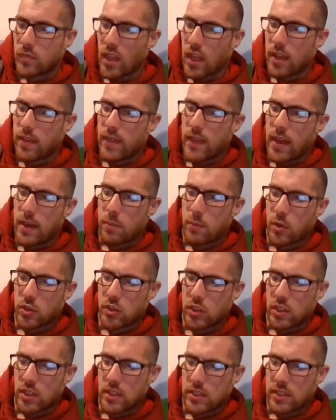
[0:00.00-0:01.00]
And then,
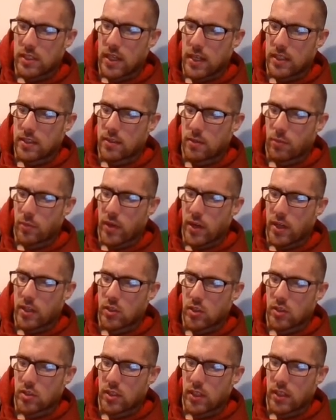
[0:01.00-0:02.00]
pushing aside some
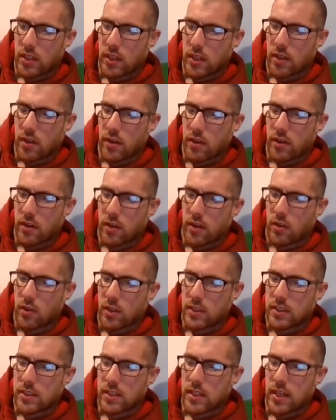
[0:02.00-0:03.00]
branches like a curtain
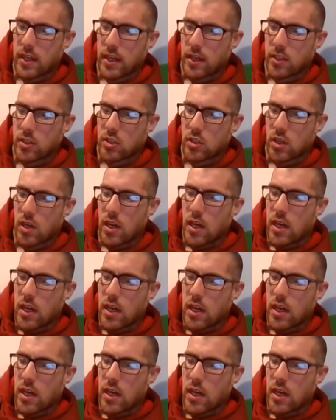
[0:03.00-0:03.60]
on a stage,